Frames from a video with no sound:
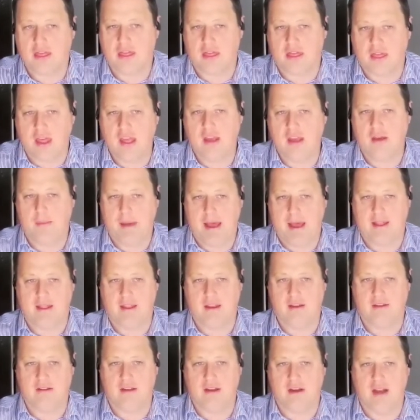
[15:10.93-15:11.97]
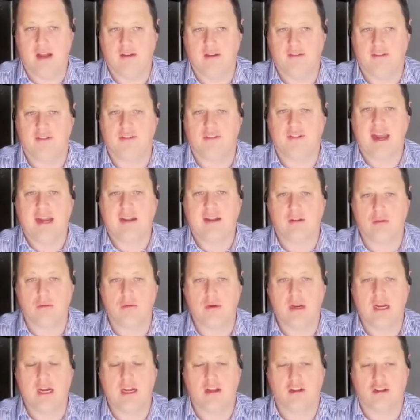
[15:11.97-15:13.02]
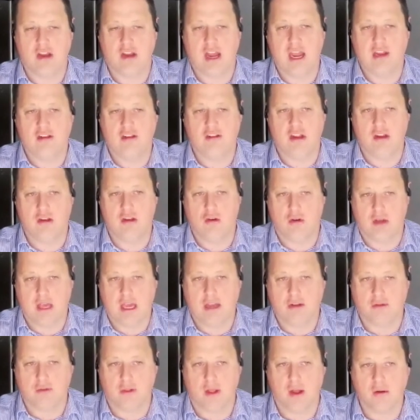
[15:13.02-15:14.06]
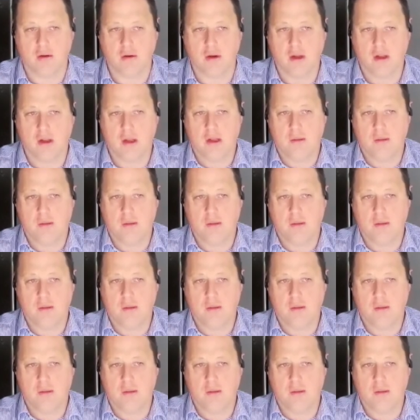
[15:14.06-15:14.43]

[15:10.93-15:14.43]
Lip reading: think about this and factor in a change in your cash flow,